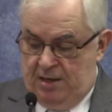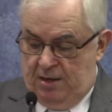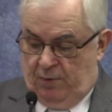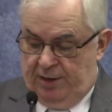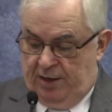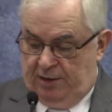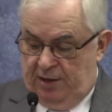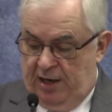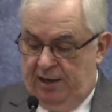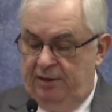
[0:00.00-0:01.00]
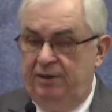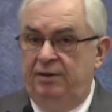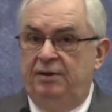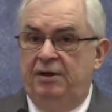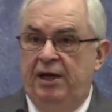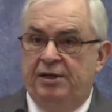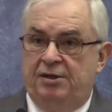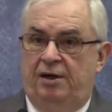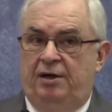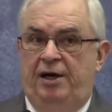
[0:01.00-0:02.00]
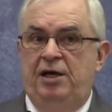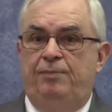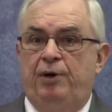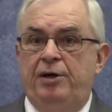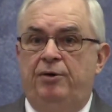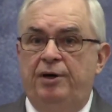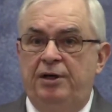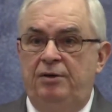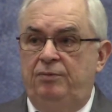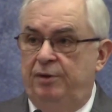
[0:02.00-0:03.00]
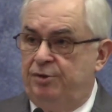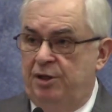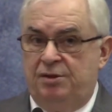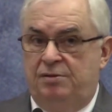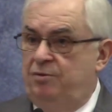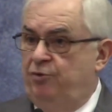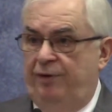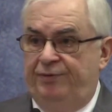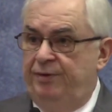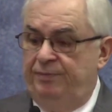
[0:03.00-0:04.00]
Without God as our guiding priority, we'll just drift.